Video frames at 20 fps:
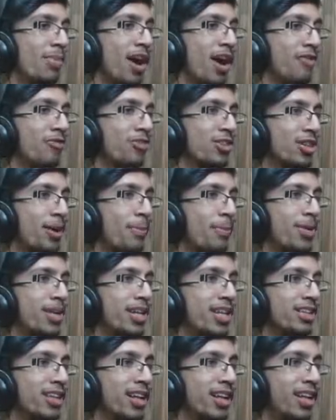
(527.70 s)
maybe after
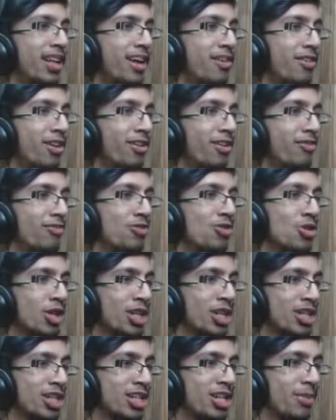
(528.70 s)
completing the level
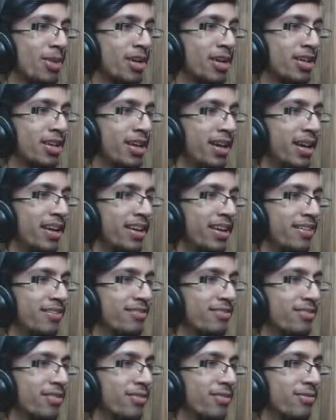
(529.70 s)
flukishly, but hey,